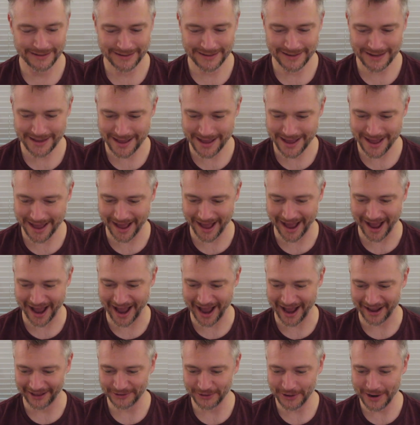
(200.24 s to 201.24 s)

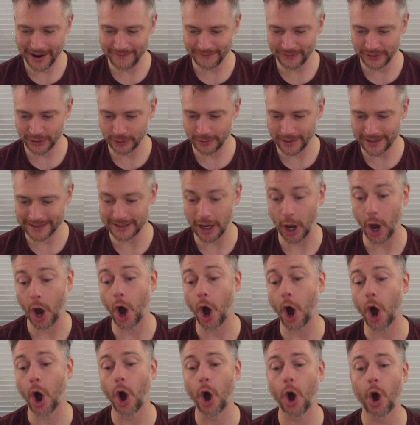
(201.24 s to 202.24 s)
Yeah, they're having a great...
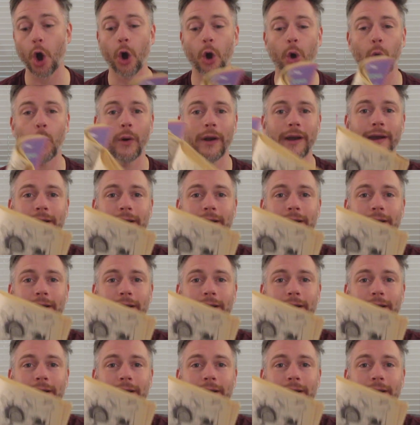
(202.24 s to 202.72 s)
Oh,